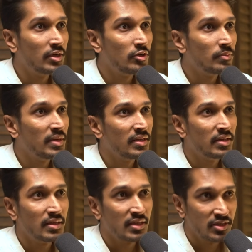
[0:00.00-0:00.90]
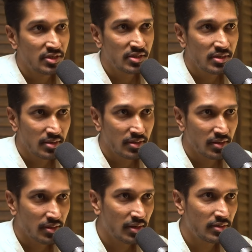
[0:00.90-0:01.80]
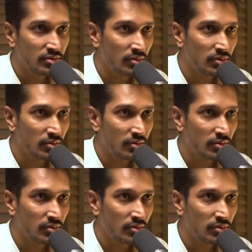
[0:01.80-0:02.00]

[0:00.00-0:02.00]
You need to be in the niche, right?